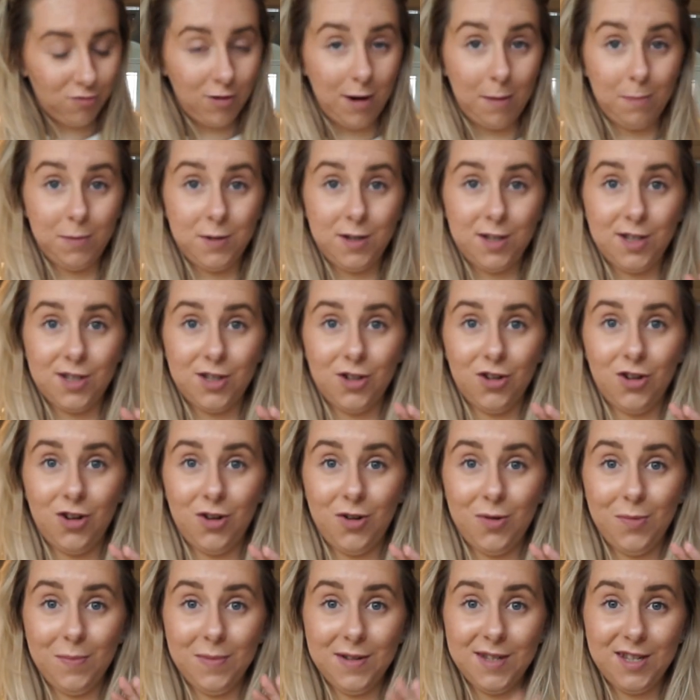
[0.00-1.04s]
grabbed
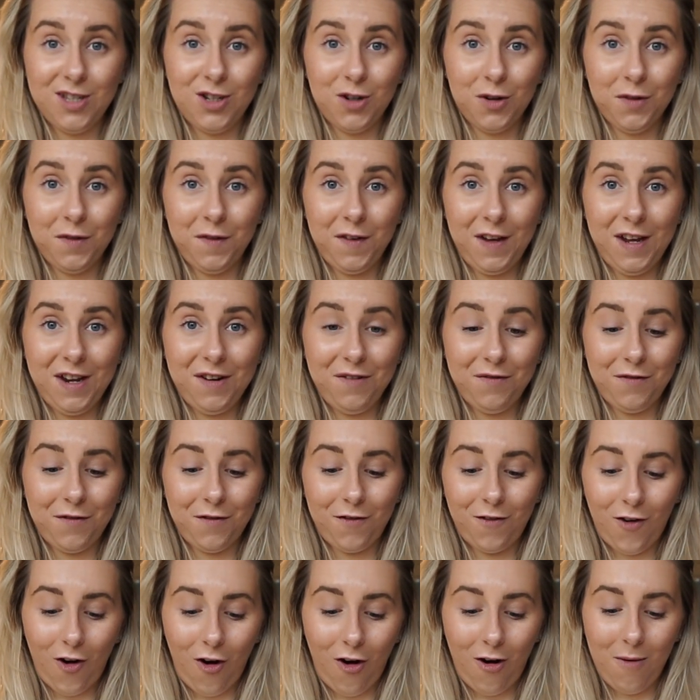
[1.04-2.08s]
some stuffing
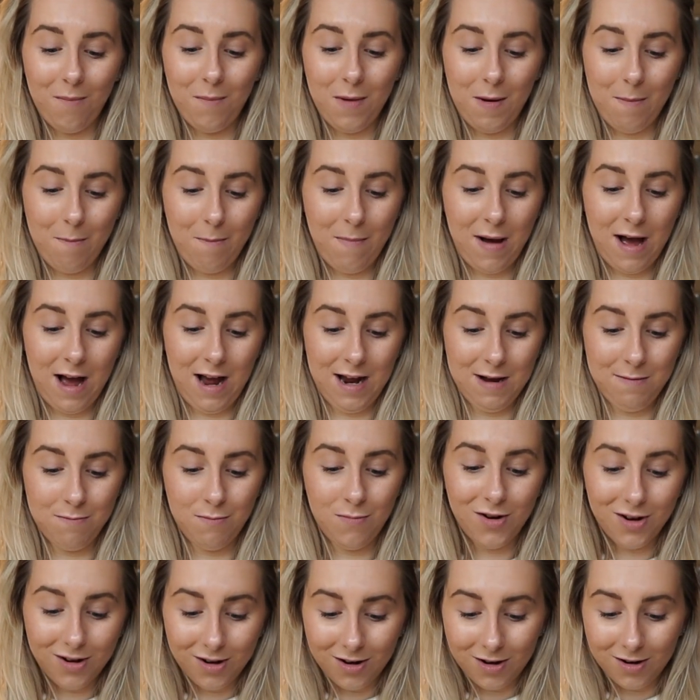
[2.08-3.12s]
from my
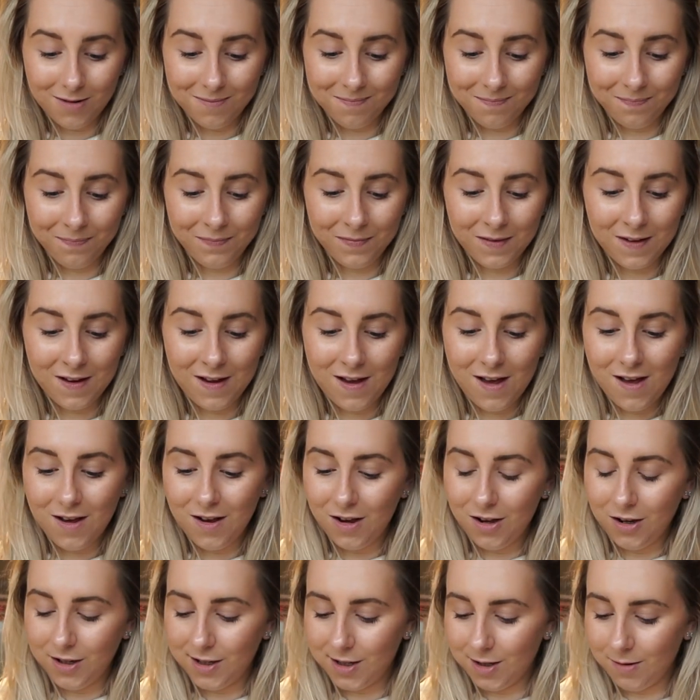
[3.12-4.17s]
mum,
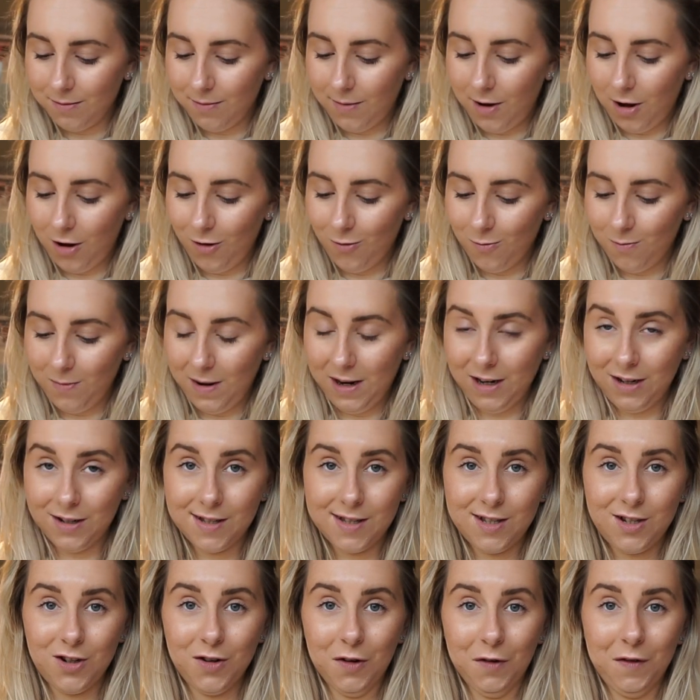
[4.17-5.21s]
some homemade
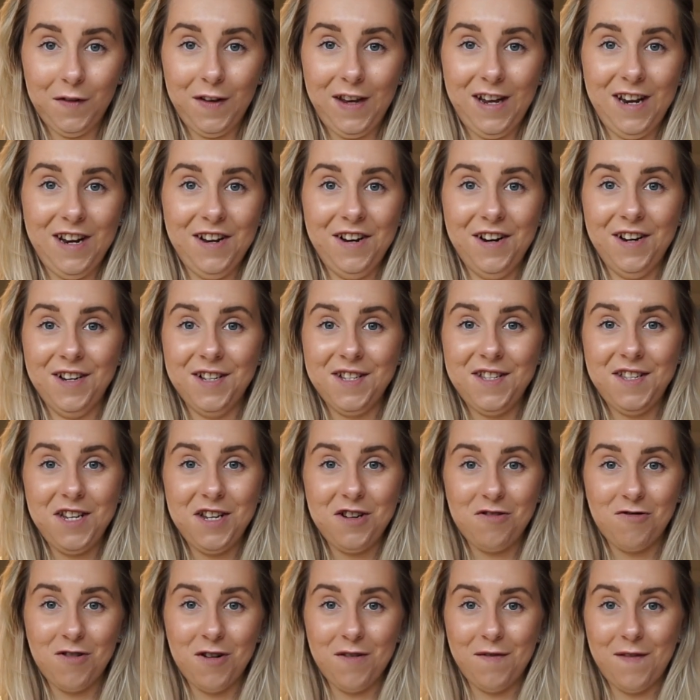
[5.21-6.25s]
stuffing,
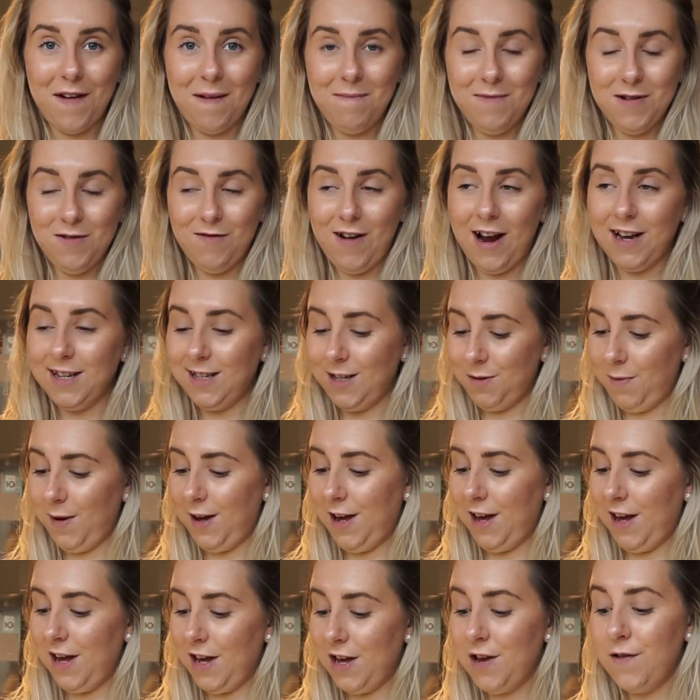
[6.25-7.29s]
secret family recipe.
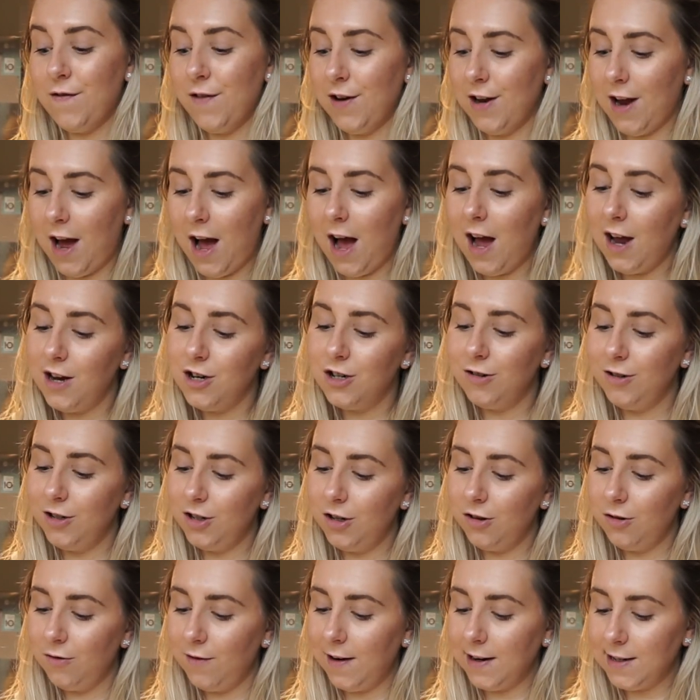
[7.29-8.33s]
Even I don't
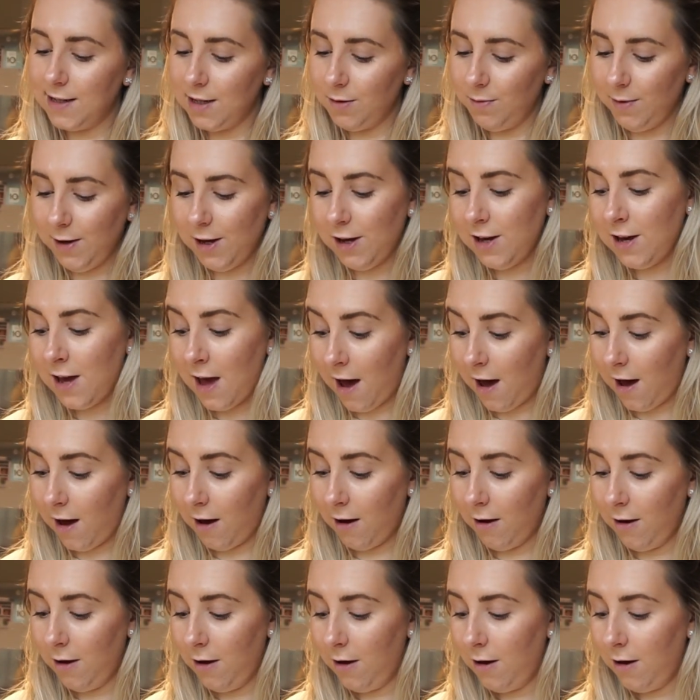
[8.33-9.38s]
know the recipe yet.